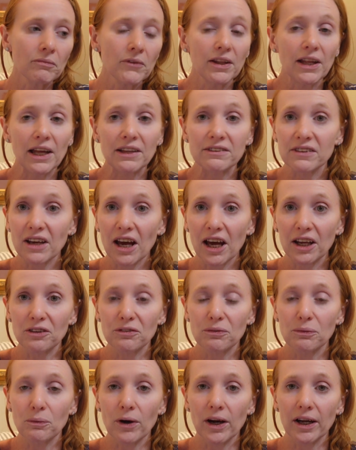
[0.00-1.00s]
that's kind
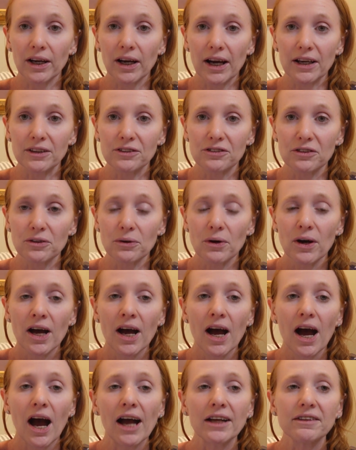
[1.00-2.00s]
of what I do.
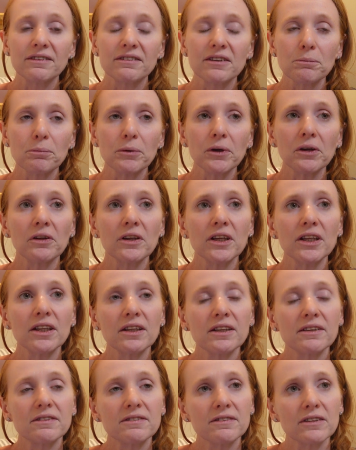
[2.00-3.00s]
I typically
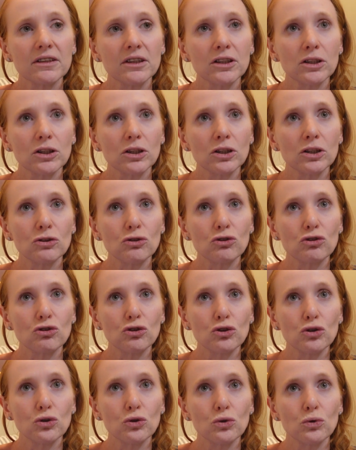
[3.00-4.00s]
listen
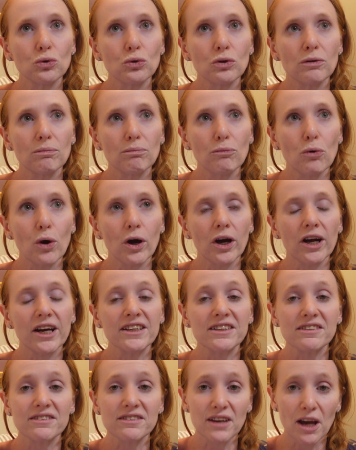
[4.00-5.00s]
to the more
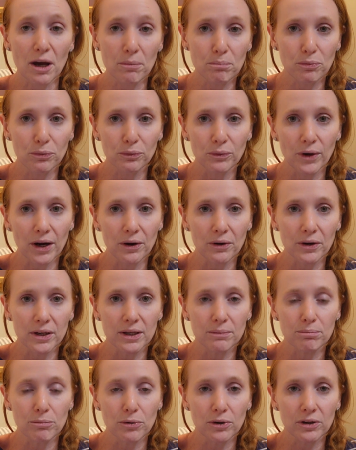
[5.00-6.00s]

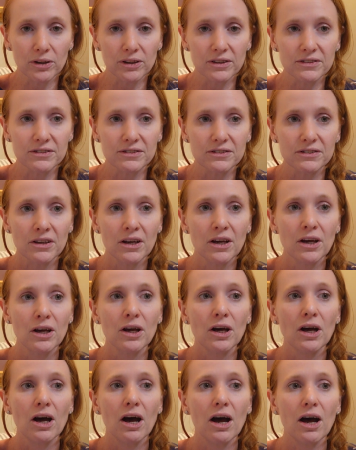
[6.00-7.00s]
contemporary books
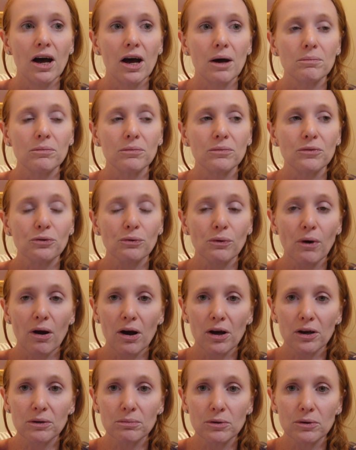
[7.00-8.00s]
through
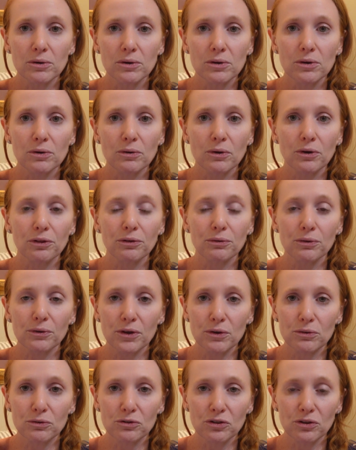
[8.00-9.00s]
Audible or through
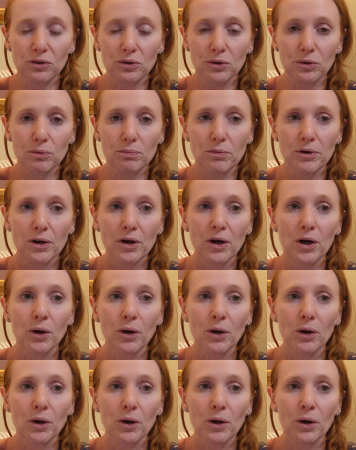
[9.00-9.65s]
YouTube,